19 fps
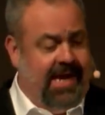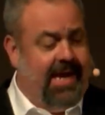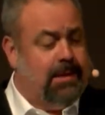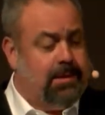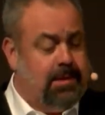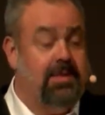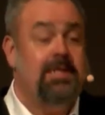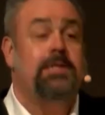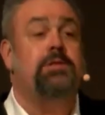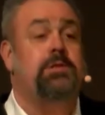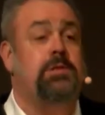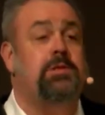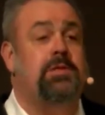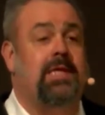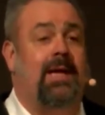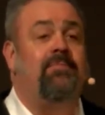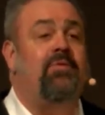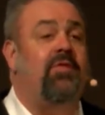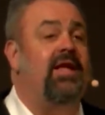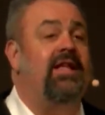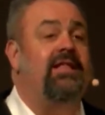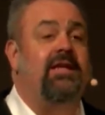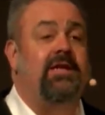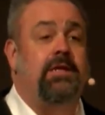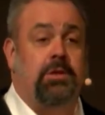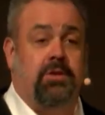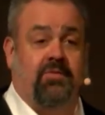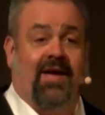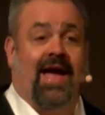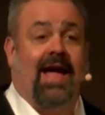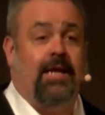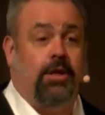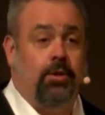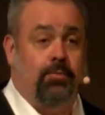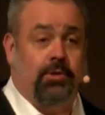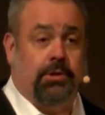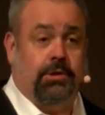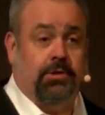yes, this is something that is
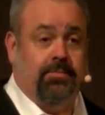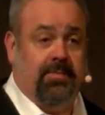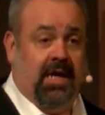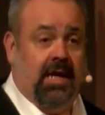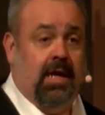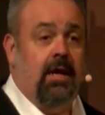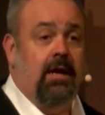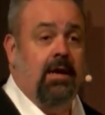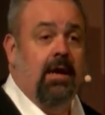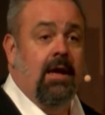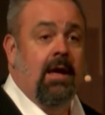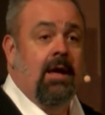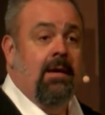valuable to me,